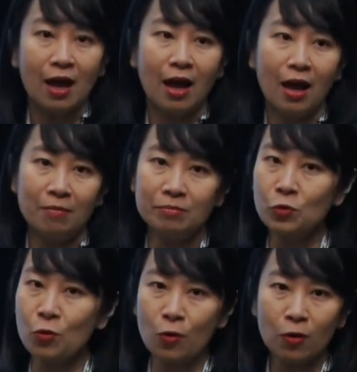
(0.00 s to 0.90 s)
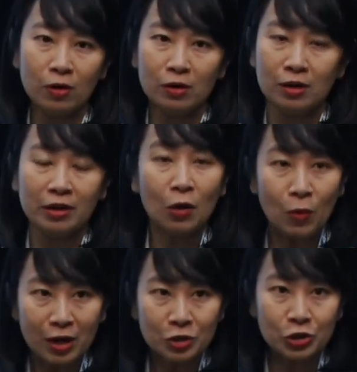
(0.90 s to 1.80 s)
um,
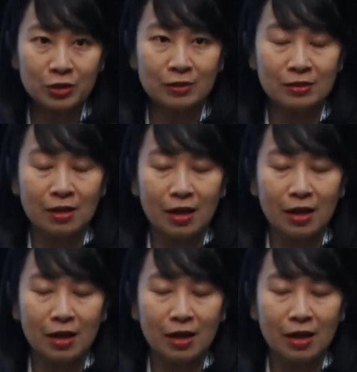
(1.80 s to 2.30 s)
coercions